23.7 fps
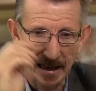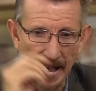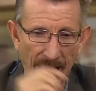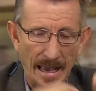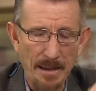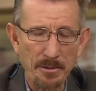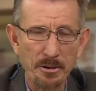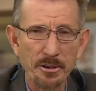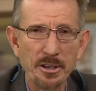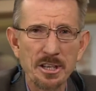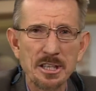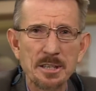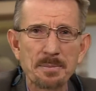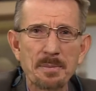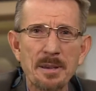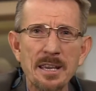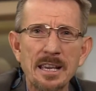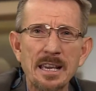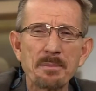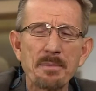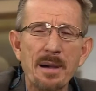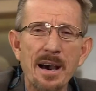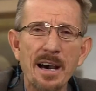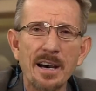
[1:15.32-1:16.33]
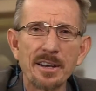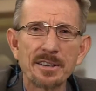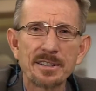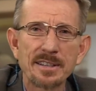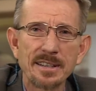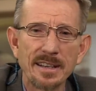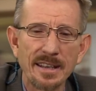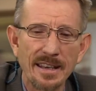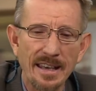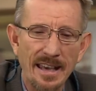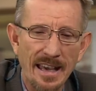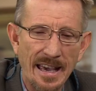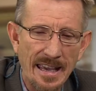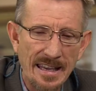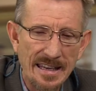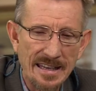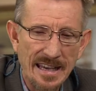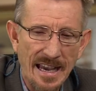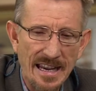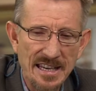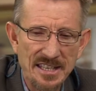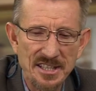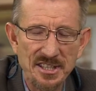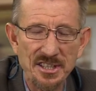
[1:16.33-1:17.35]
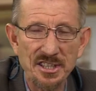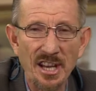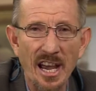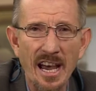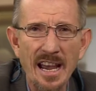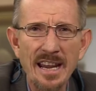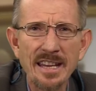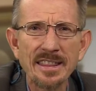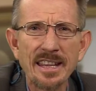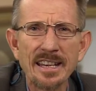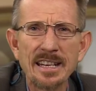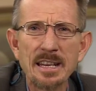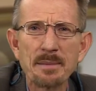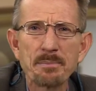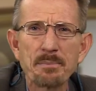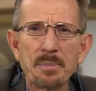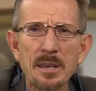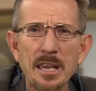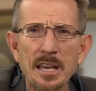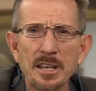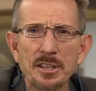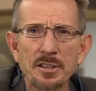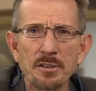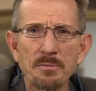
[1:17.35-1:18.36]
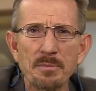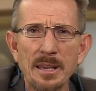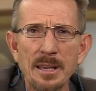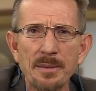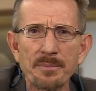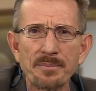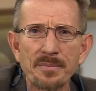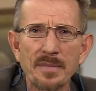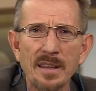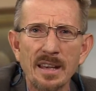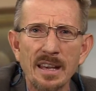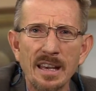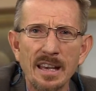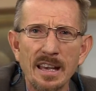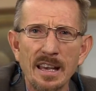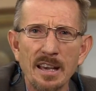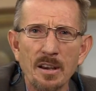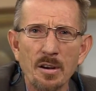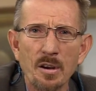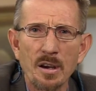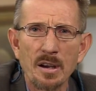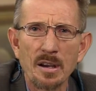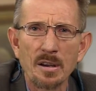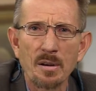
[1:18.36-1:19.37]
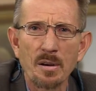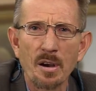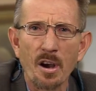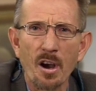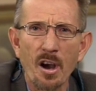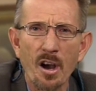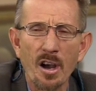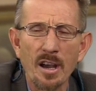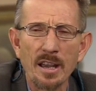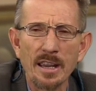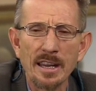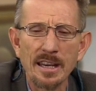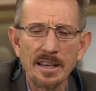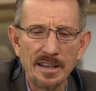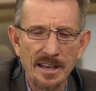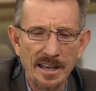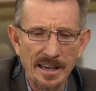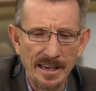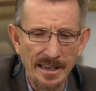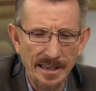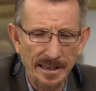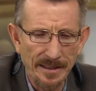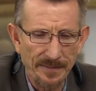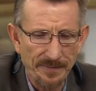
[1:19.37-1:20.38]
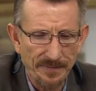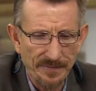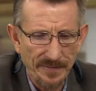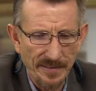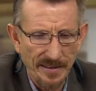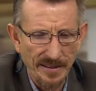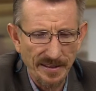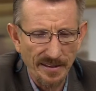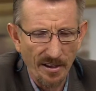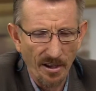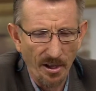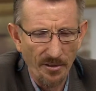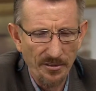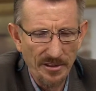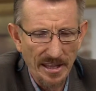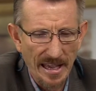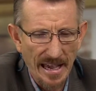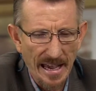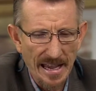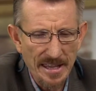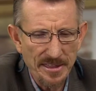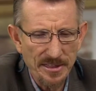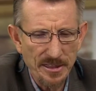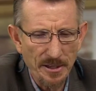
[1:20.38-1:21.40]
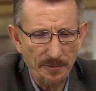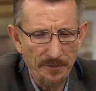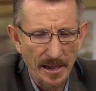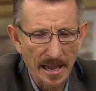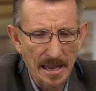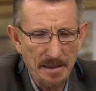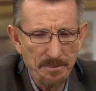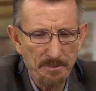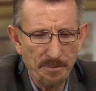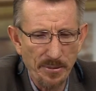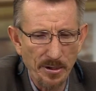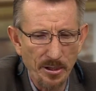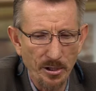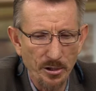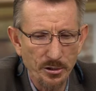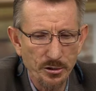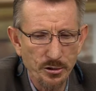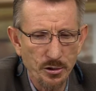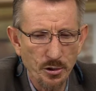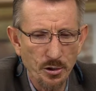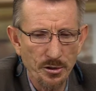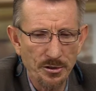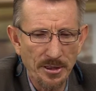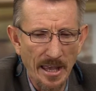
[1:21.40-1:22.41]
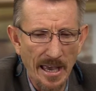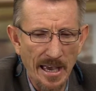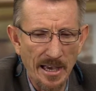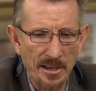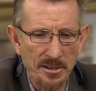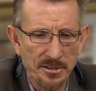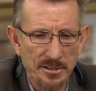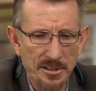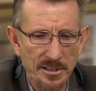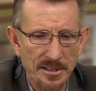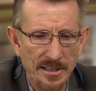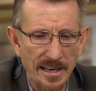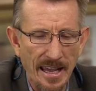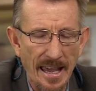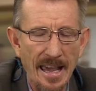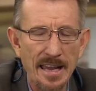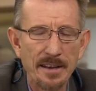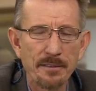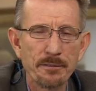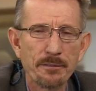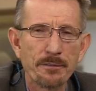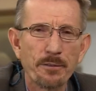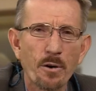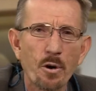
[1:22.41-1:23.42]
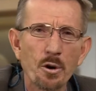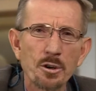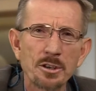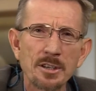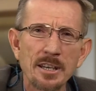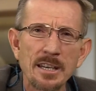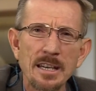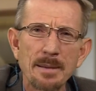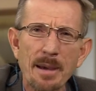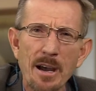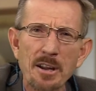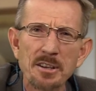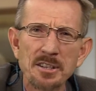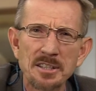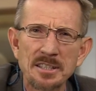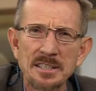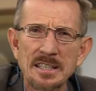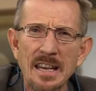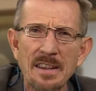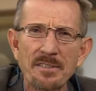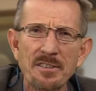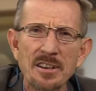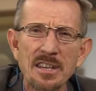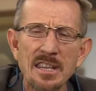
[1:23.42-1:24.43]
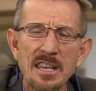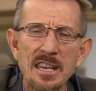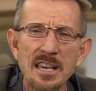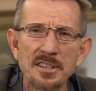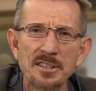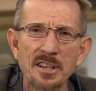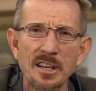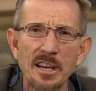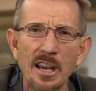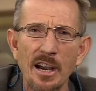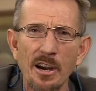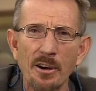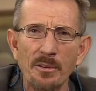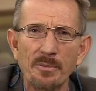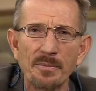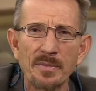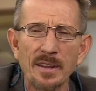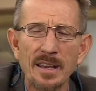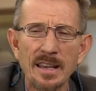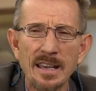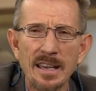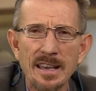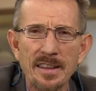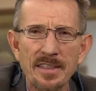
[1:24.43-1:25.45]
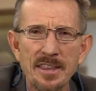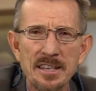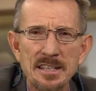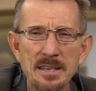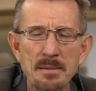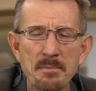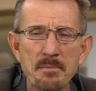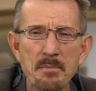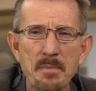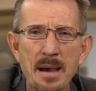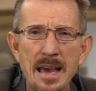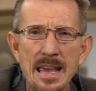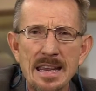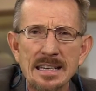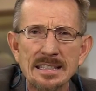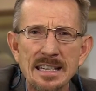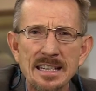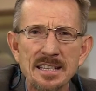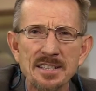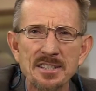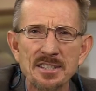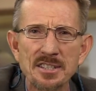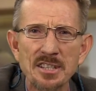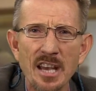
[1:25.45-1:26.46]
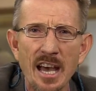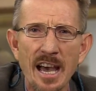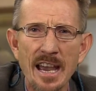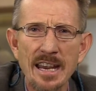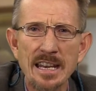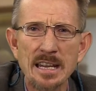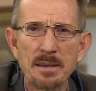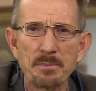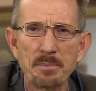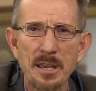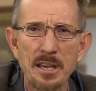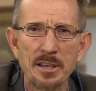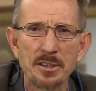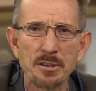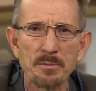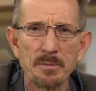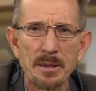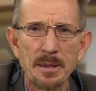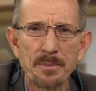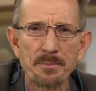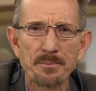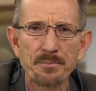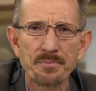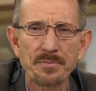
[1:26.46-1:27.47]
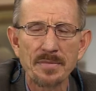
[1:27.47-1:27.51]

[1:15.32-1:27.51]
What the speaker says: I'm going to speak about a sign that appeared to me on the 8th of April 2014, about 7 years ago. This amazing sign appeared to me.